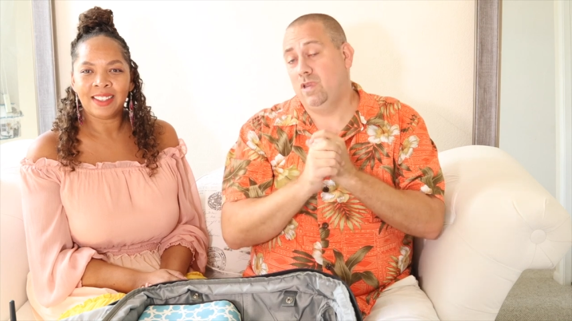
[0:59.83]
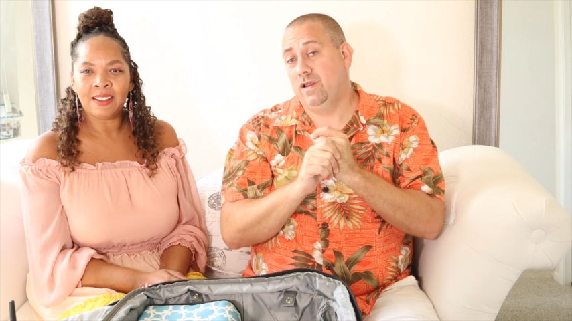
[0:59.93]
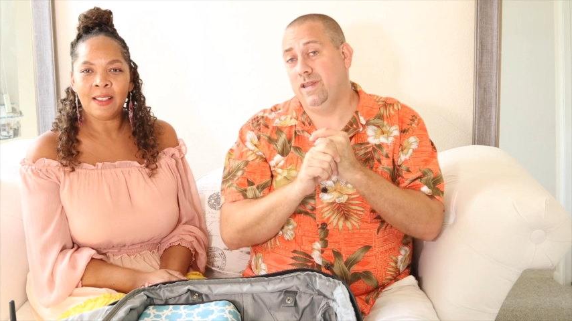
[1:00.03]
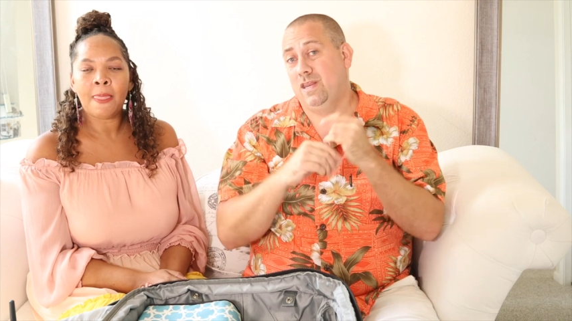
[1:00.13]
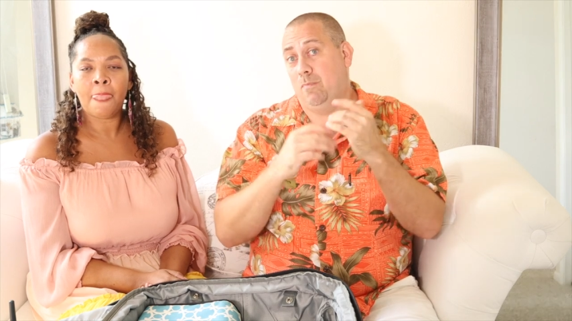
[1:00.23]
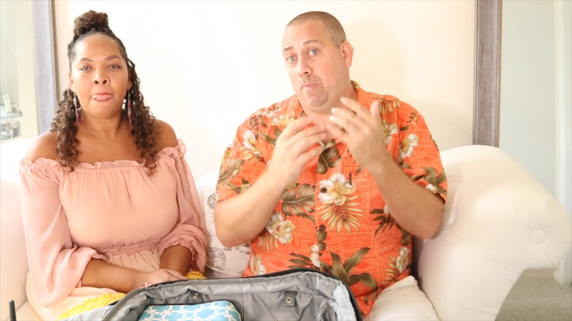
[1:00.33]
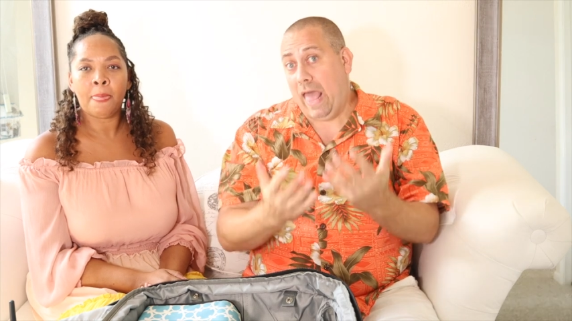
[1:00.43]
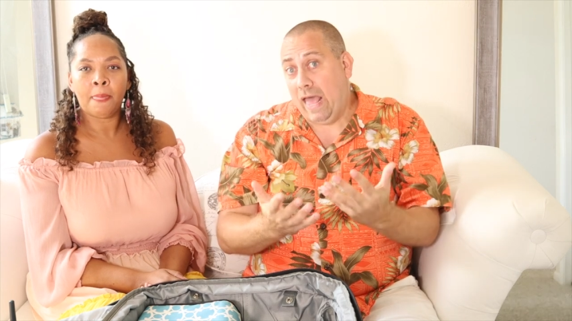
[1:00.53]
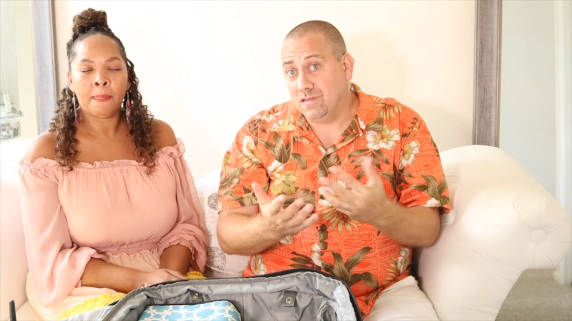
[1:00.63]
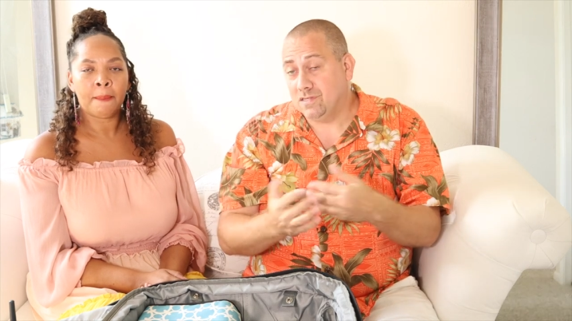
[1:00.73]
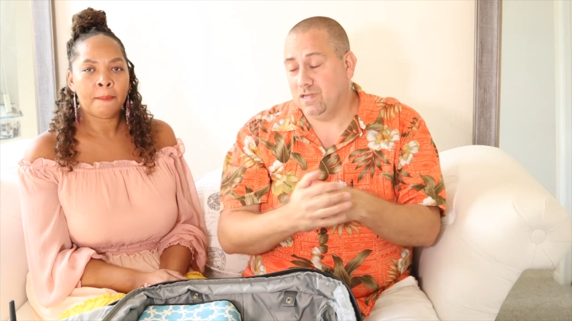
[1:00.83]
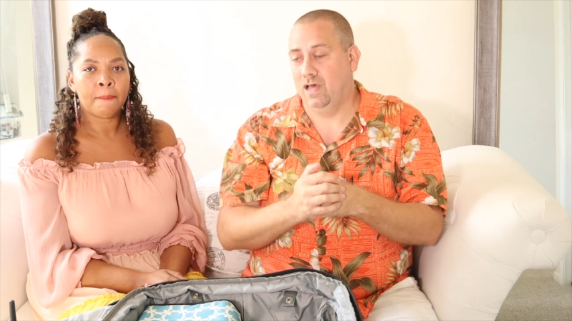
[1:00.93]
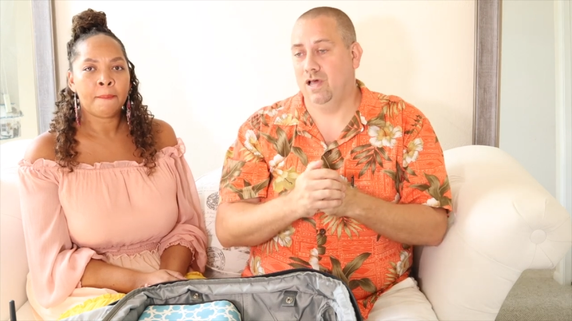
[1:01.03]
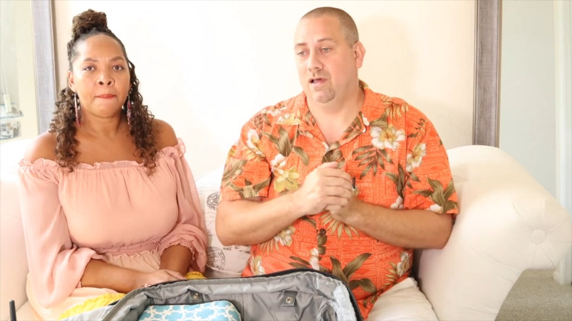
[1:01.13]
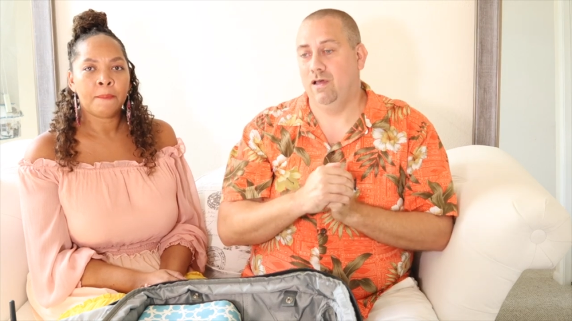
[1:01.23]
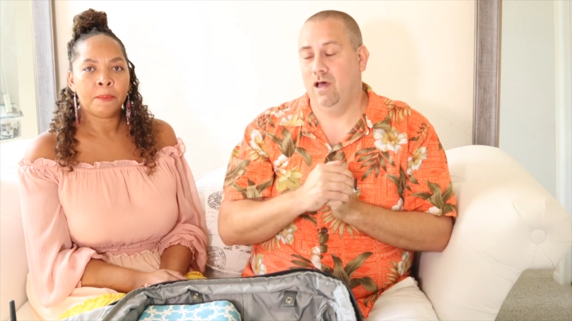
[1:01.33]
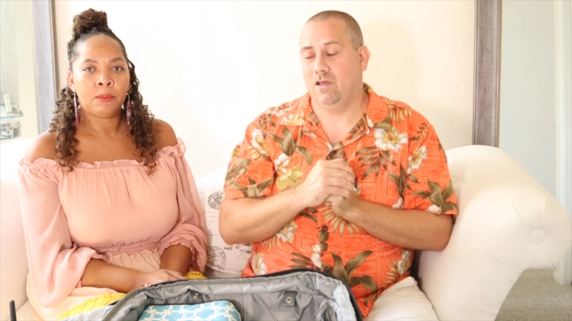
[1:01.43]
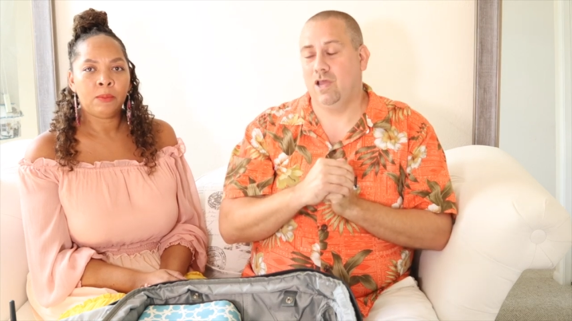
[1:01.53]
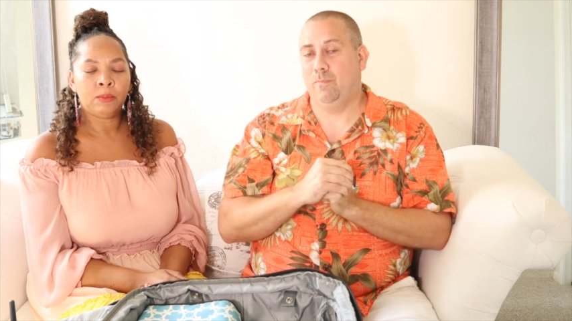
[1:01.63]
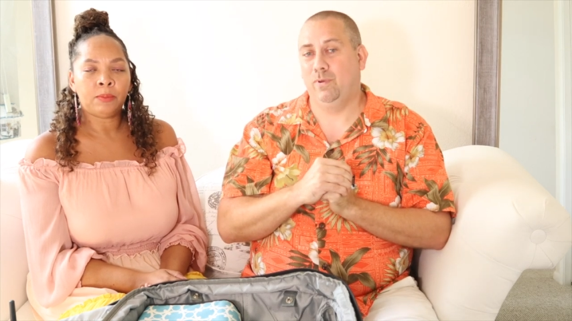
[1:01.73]
Speaker 1: done in the past, a
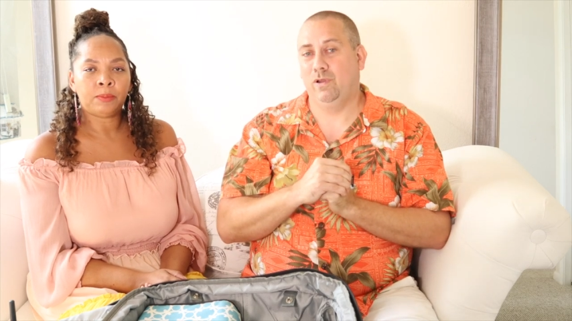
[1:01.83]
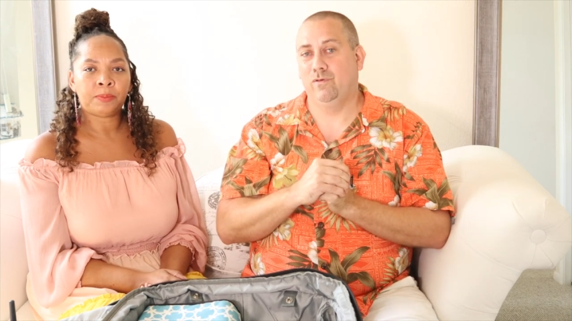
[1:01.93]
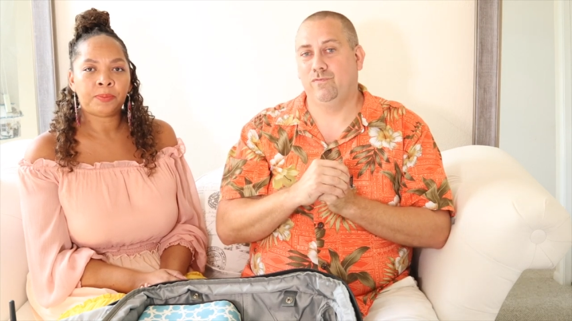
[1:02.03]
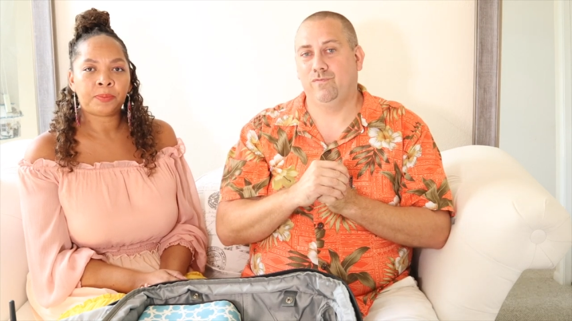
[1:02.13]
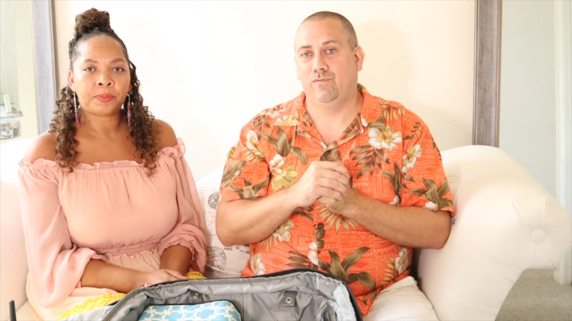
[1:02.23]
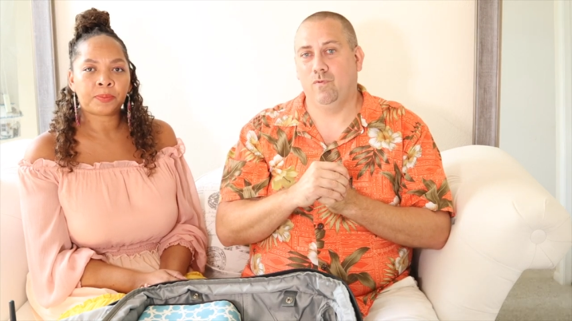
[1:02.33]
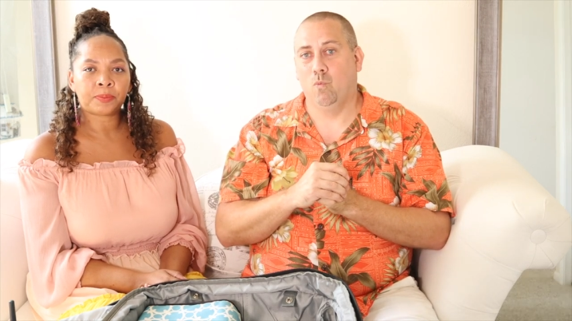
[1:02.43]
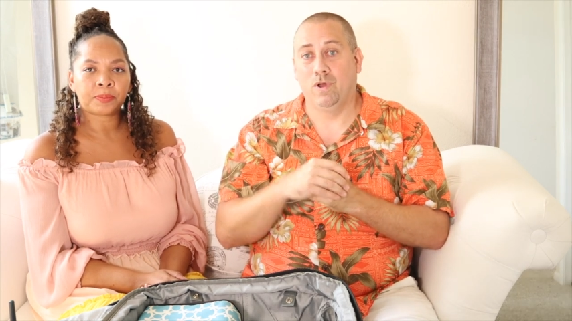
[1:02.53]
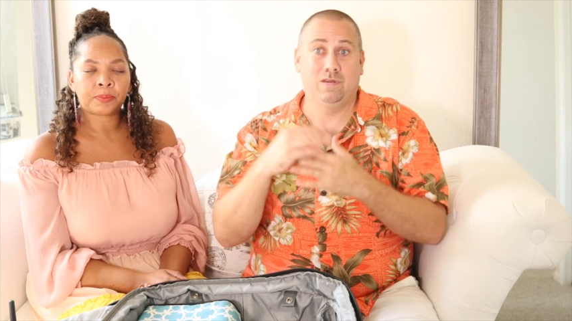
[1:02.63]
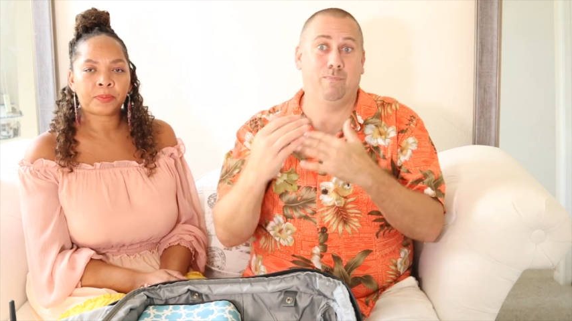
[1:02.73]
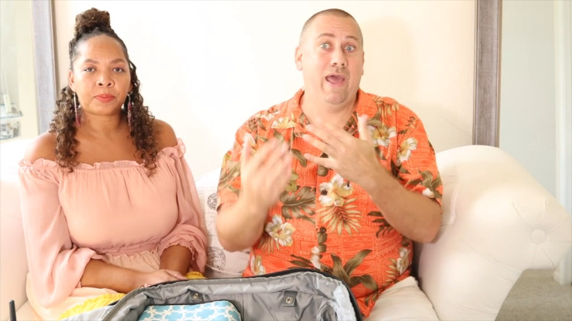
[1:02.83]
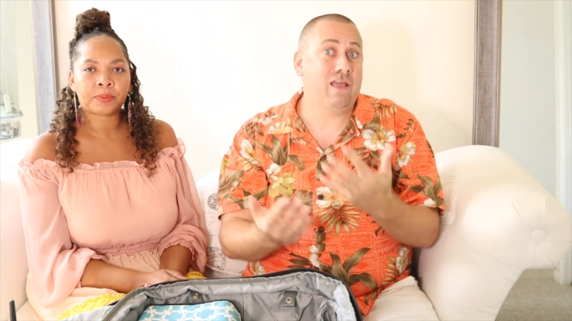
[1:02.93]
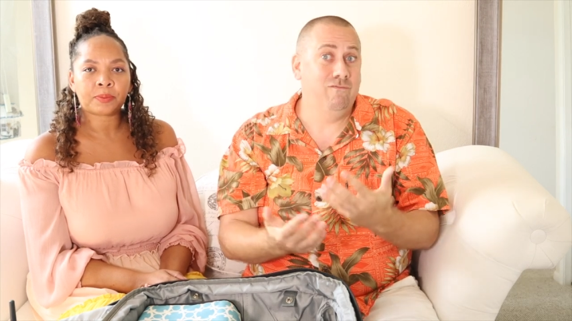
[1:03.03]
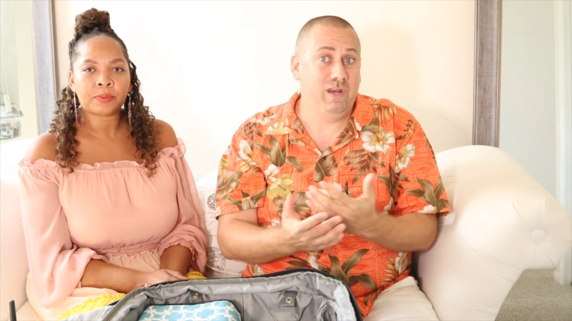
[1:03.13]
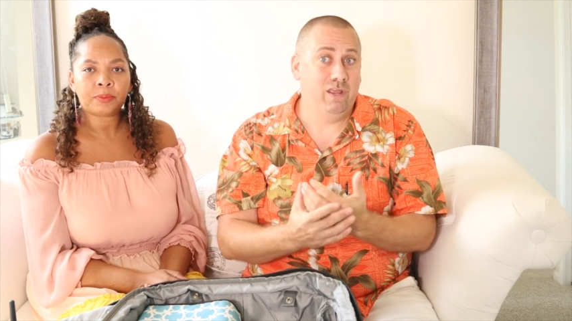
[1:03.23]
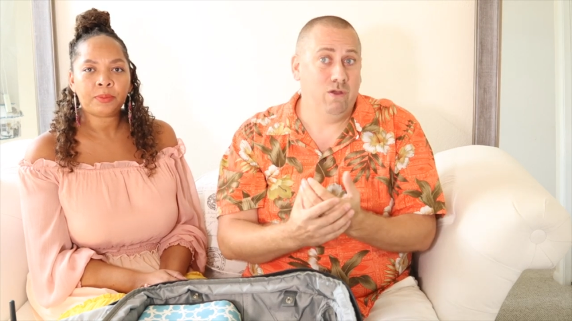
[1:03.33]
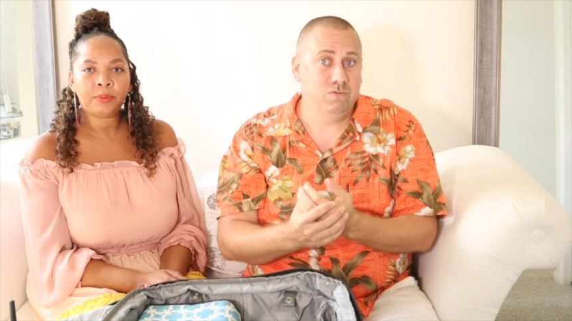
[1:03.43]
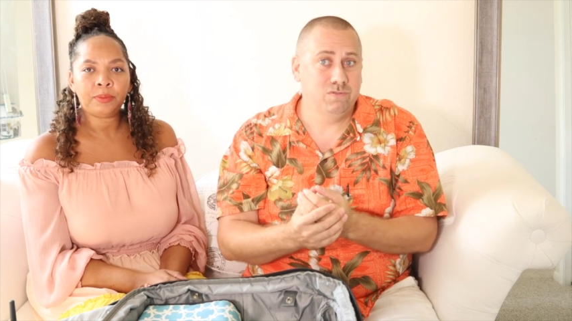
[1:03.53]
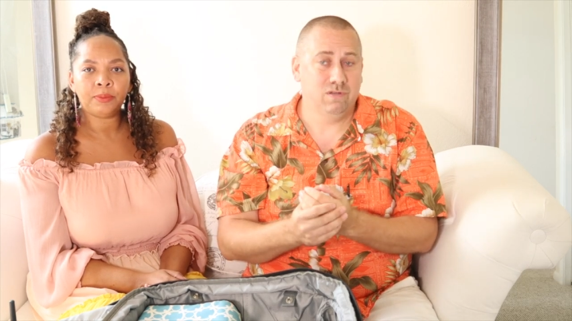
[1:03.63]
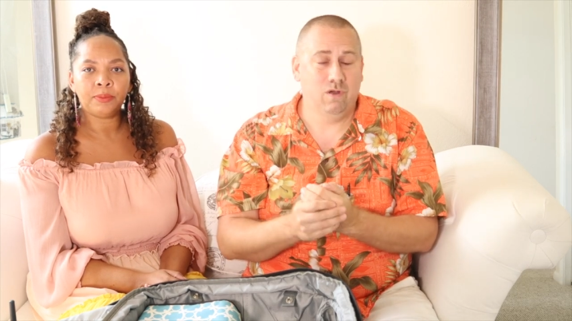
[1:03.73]
couple of what to pack videos